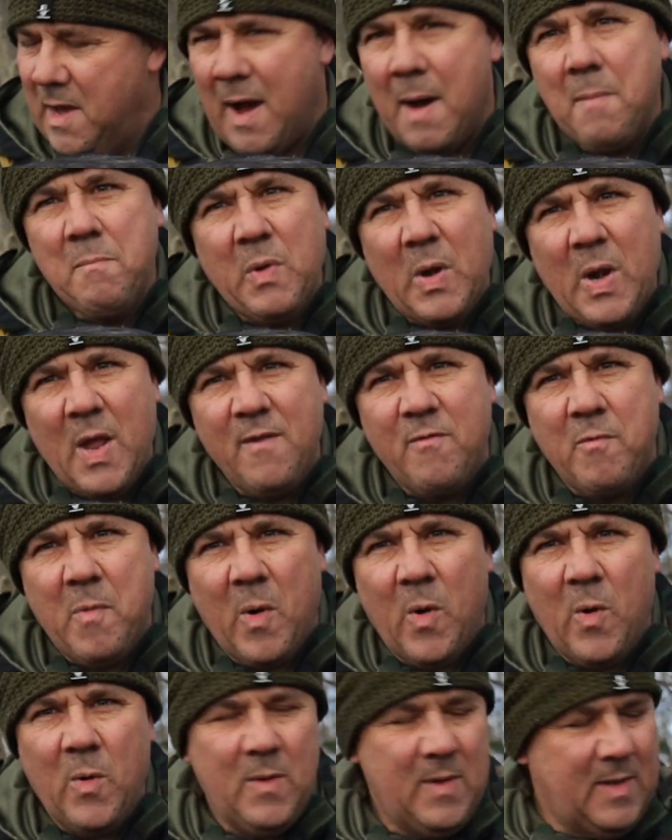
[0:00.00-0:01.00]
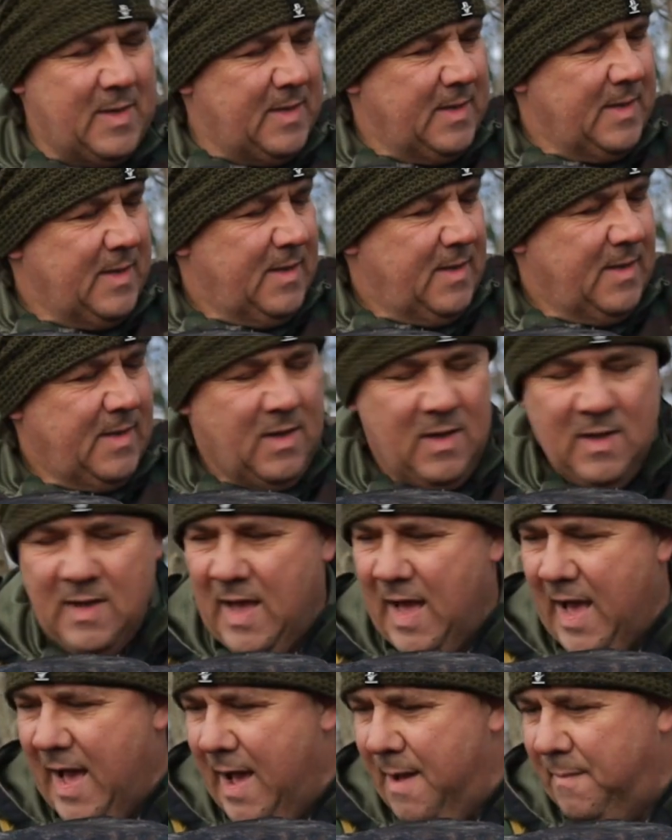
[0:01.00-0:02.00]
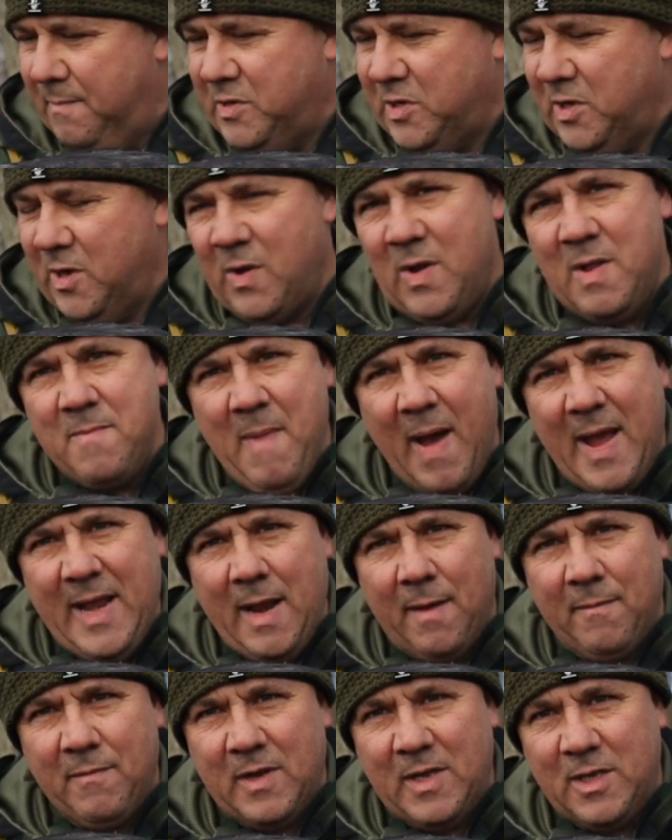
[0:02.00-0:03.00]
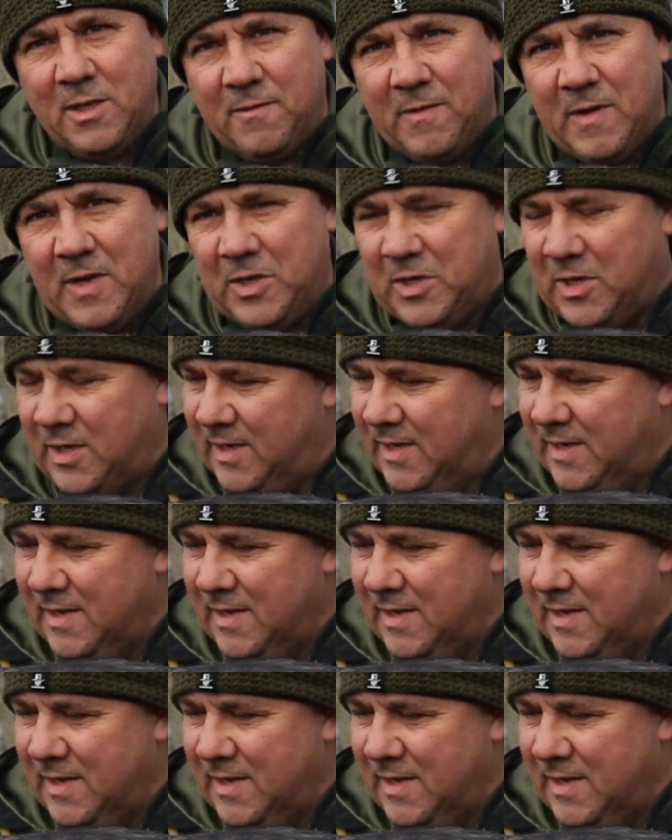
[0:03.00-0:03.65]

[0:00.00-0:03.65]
Unbelievable. Absolutely made up with this fish.